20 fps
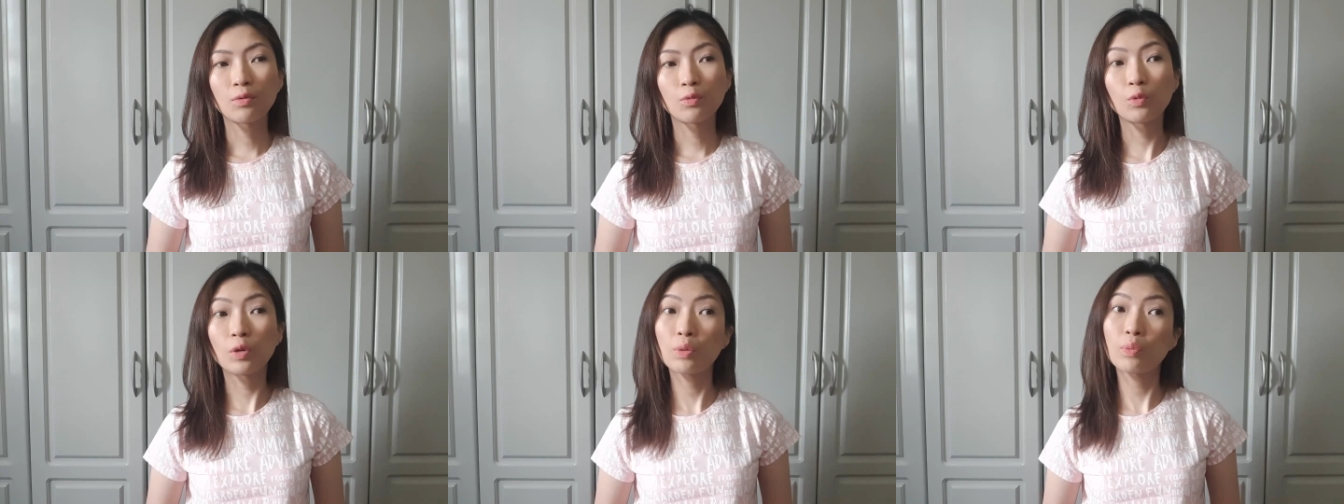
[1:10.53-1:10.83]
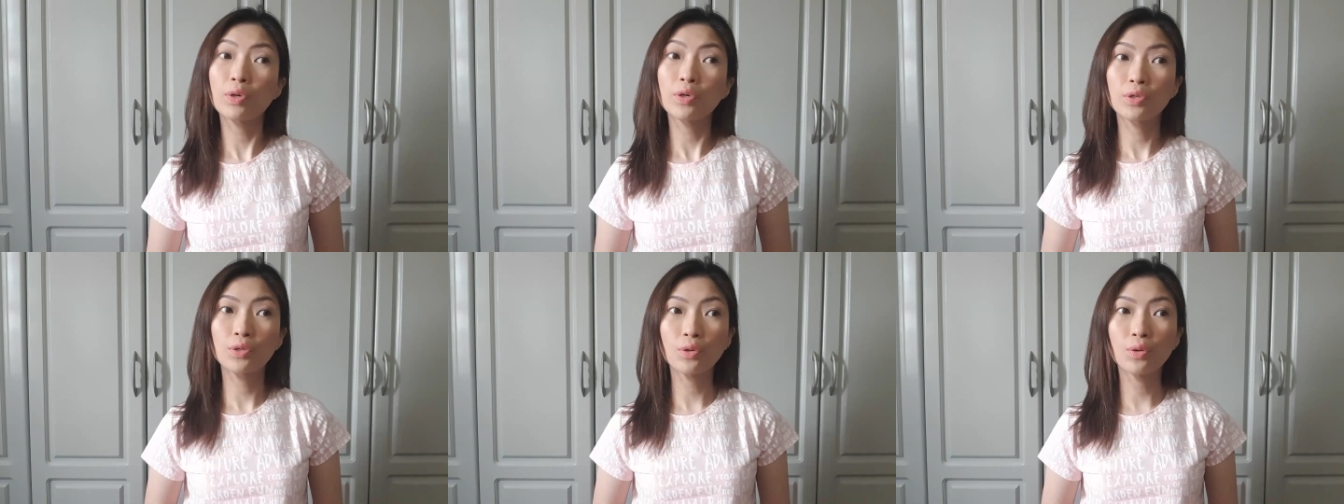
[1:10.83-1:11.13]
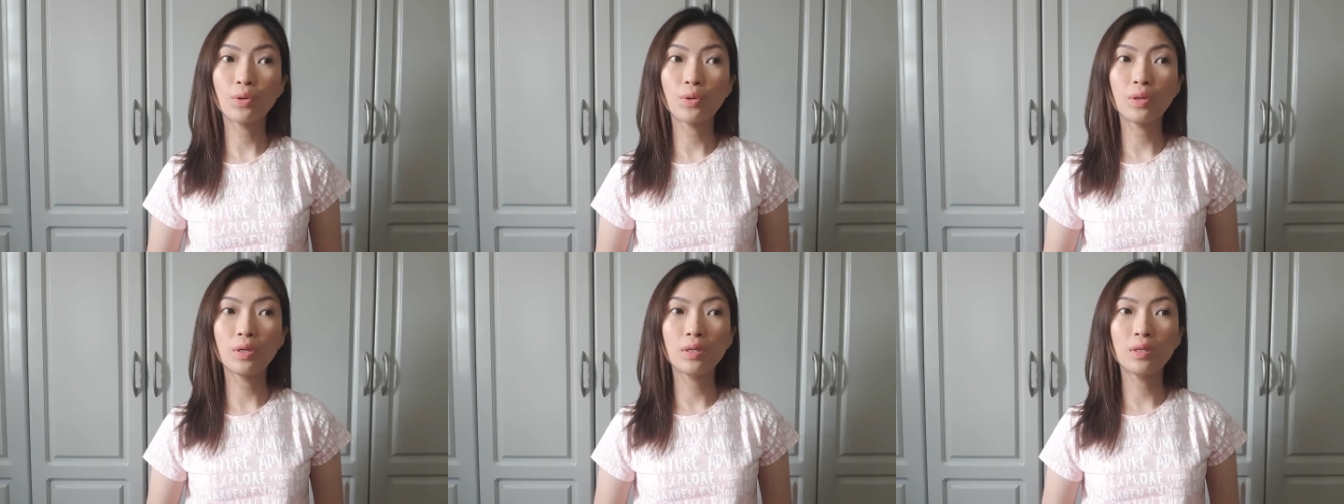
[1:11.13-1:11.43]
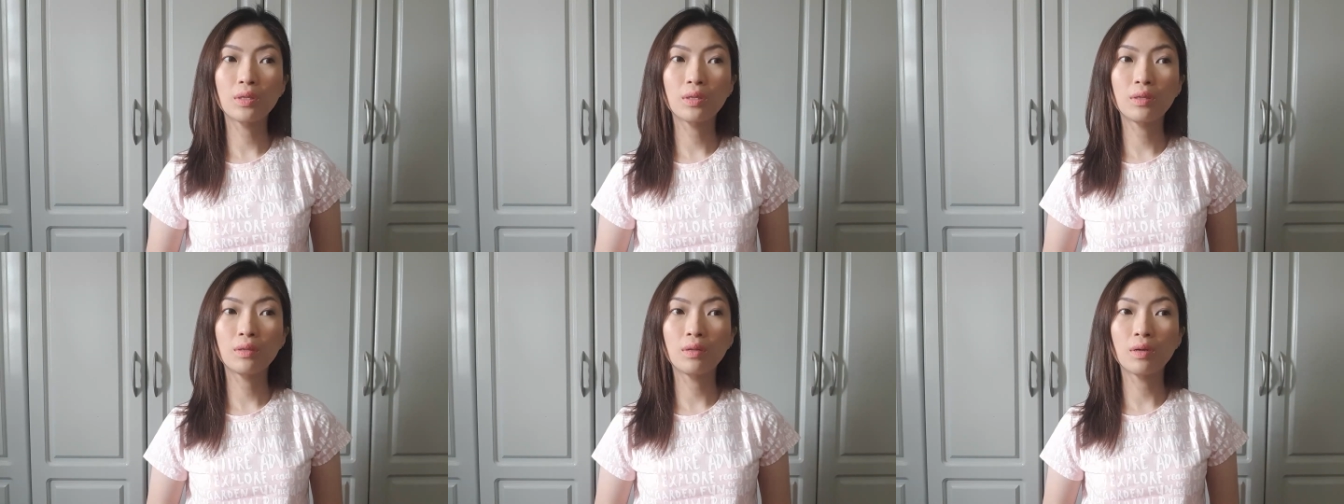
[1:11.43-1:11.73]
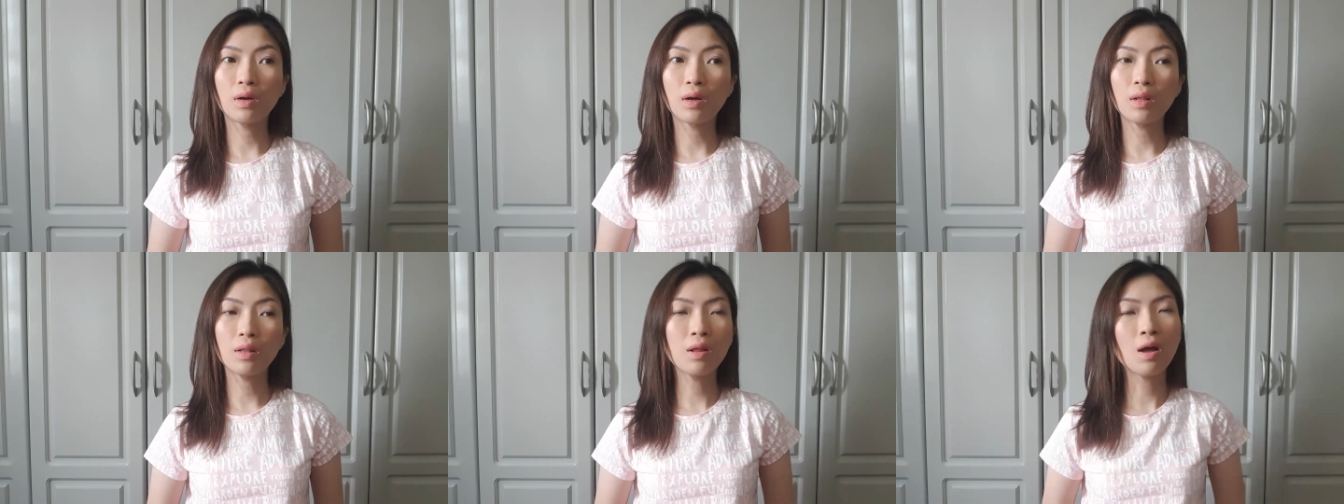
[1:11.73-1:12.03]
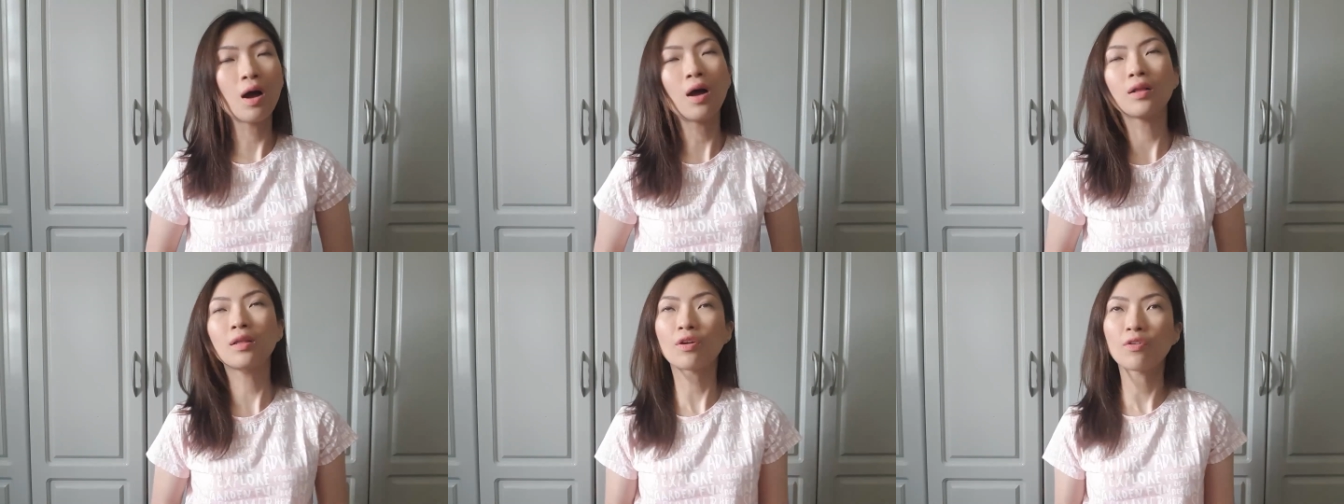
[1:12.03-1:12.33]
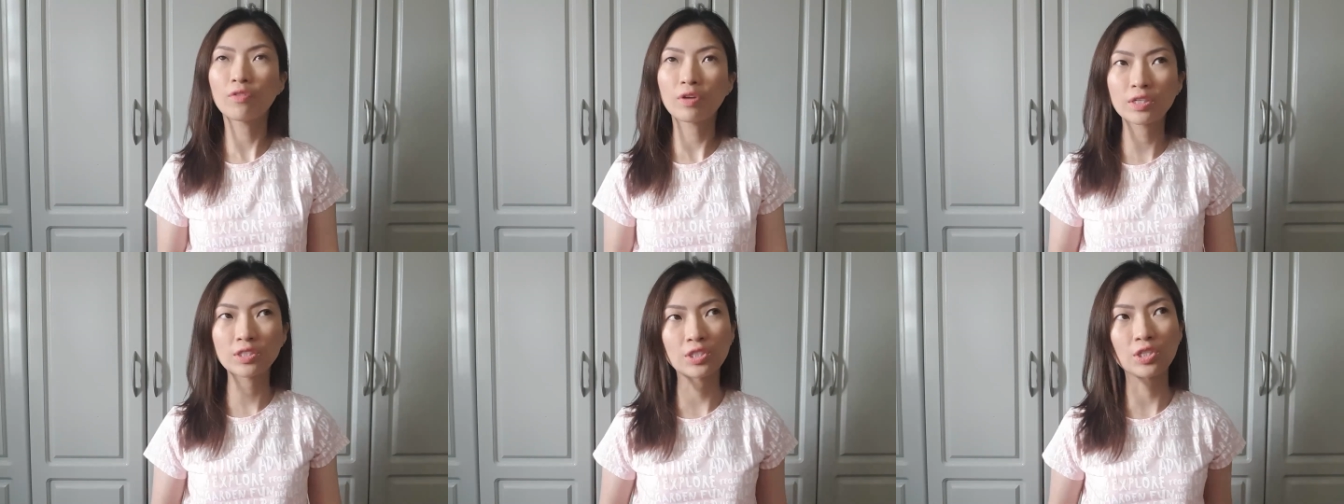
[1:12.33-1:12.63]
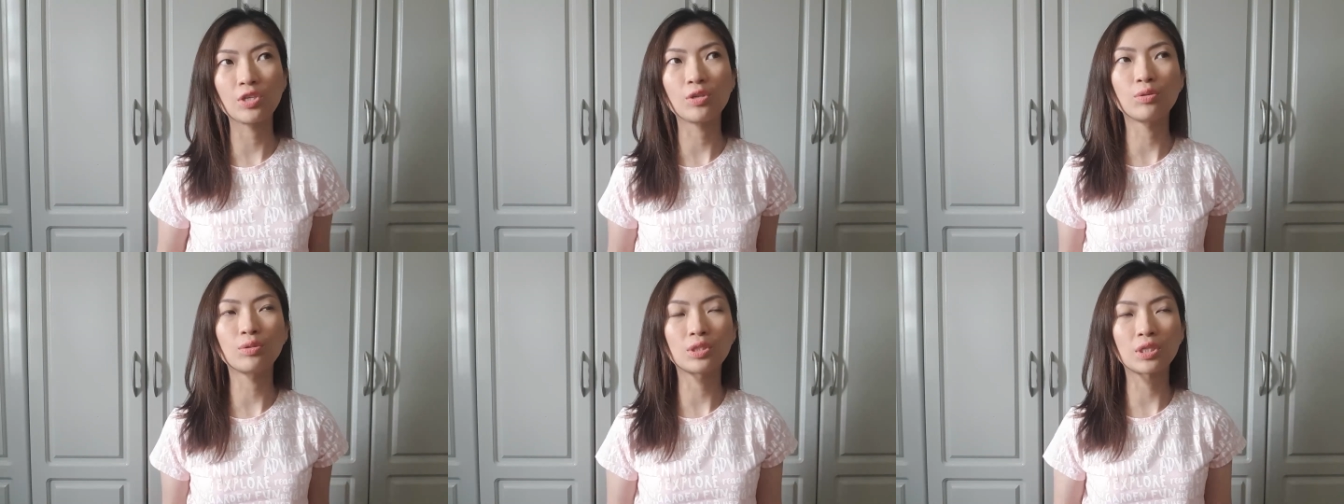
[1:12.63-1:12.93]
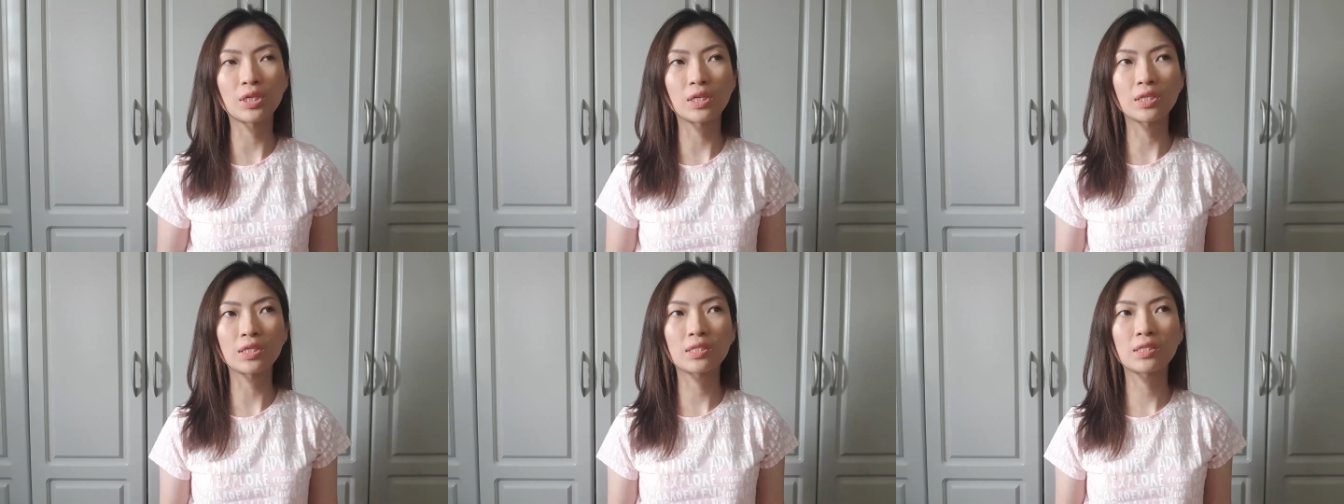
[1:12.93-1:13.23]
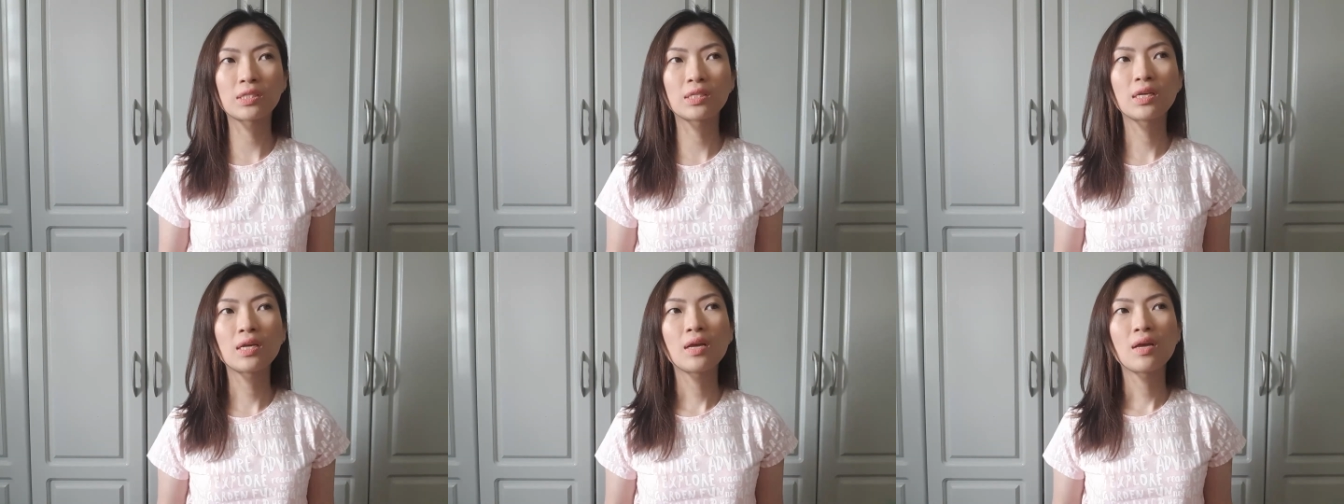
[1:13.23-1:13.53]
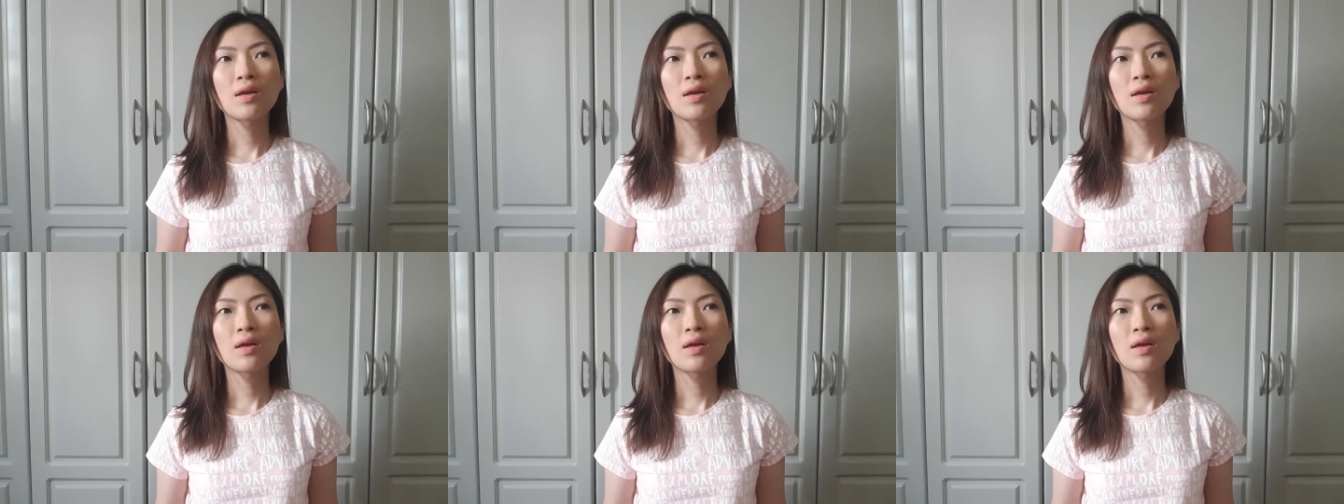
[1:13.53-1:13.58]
we were told a lot of excuses.